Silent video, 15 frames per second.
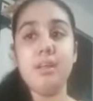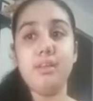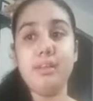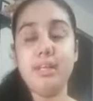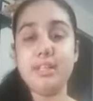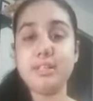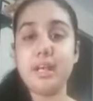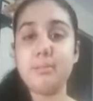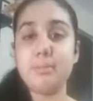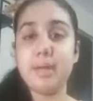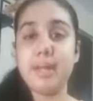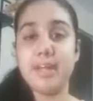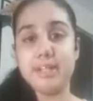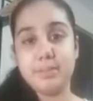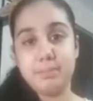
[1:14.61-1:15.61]
These are
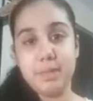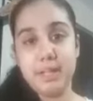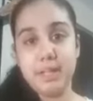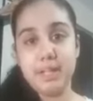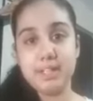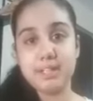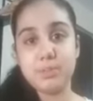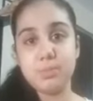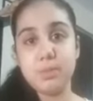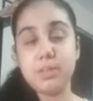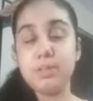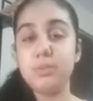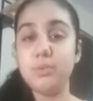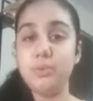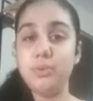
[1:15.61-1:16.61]
my experience
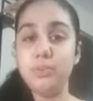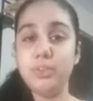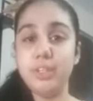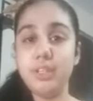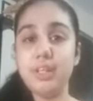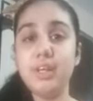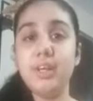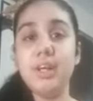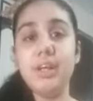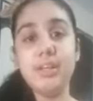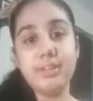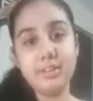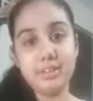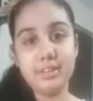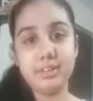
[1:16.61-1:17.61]
with Guruji.
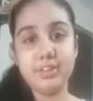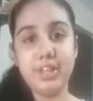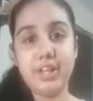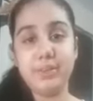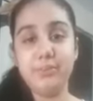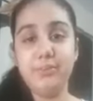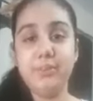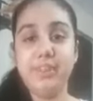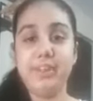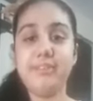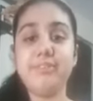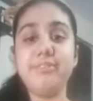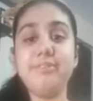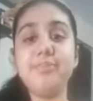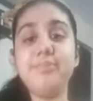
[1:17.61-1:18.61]
Jai
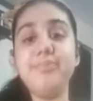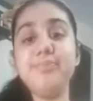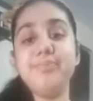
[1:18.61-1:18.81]
Gurudev.